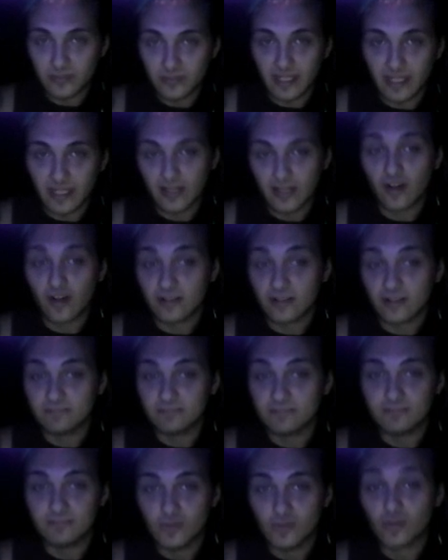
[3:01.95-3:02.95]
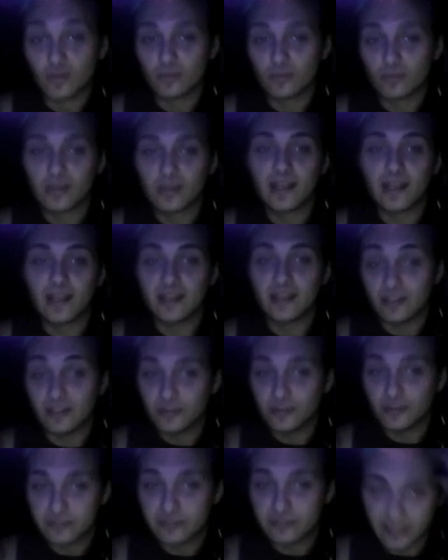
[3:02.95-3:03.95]
Like, on a normal day,
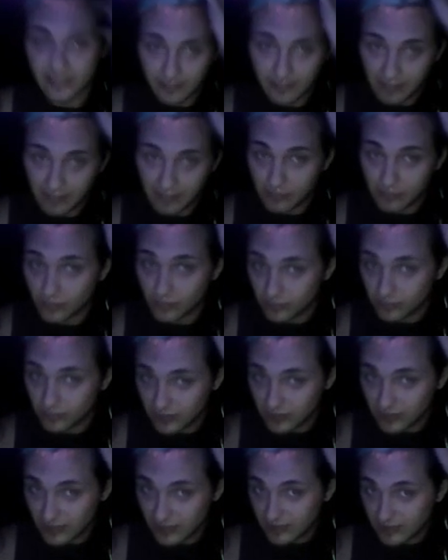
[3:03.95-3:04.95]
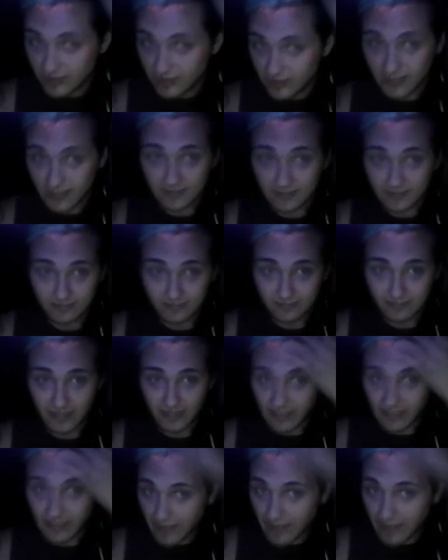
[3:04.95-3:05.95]
you see it. People can,
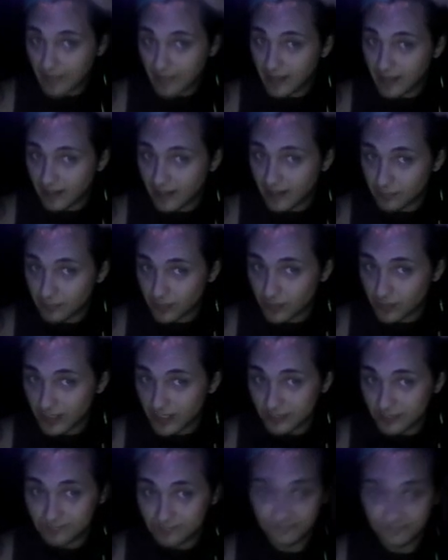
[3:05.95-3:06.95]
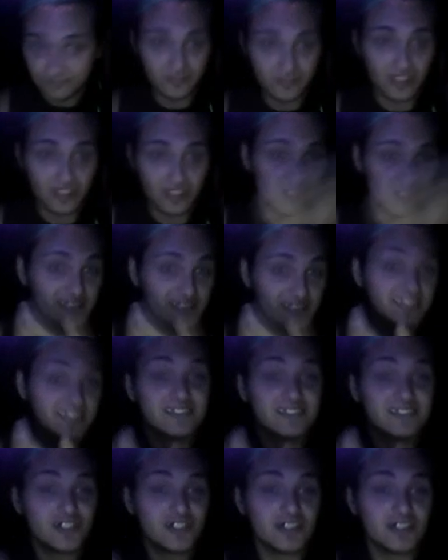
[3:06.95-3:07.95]
like, if I have my hair pulled up, you're going to see
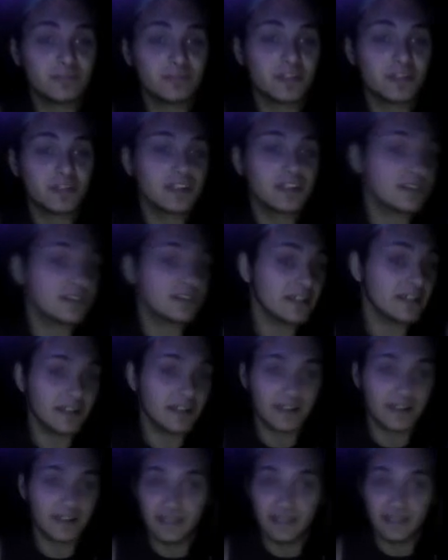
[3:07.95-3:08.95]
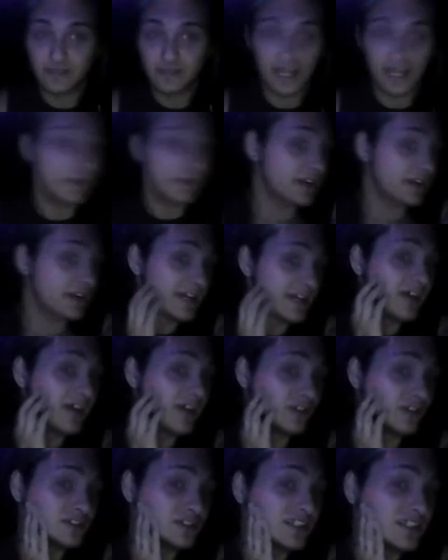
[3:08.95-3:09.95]
this shit pretty clearly. Like, even when I have my hair
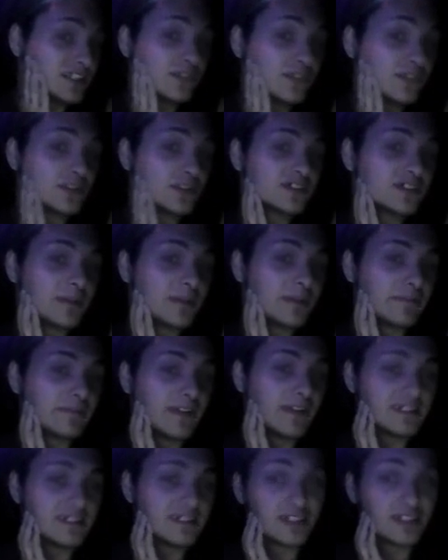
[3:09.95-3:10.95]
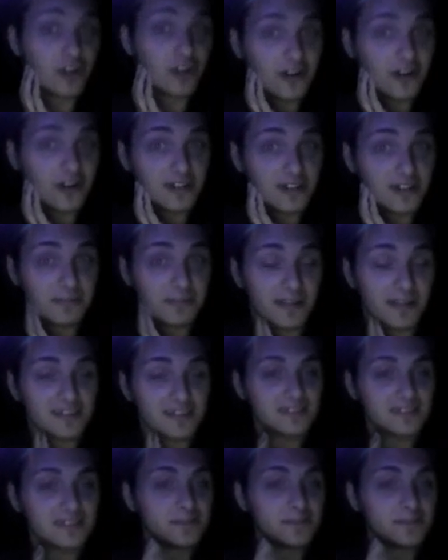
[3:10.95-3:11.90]
down, you see the ones on my face. They're hard to miss.